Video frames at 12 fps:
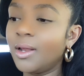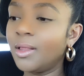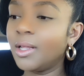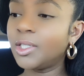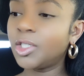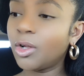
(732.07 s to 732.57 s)

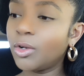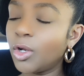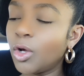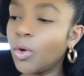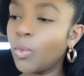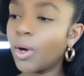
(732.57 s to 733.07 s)
and let y'all
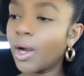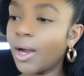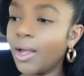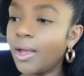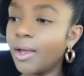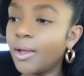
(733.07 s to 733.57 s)
know where
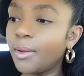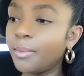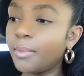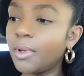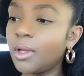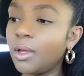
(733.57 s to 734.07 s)
I
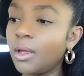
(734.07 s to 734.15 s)
am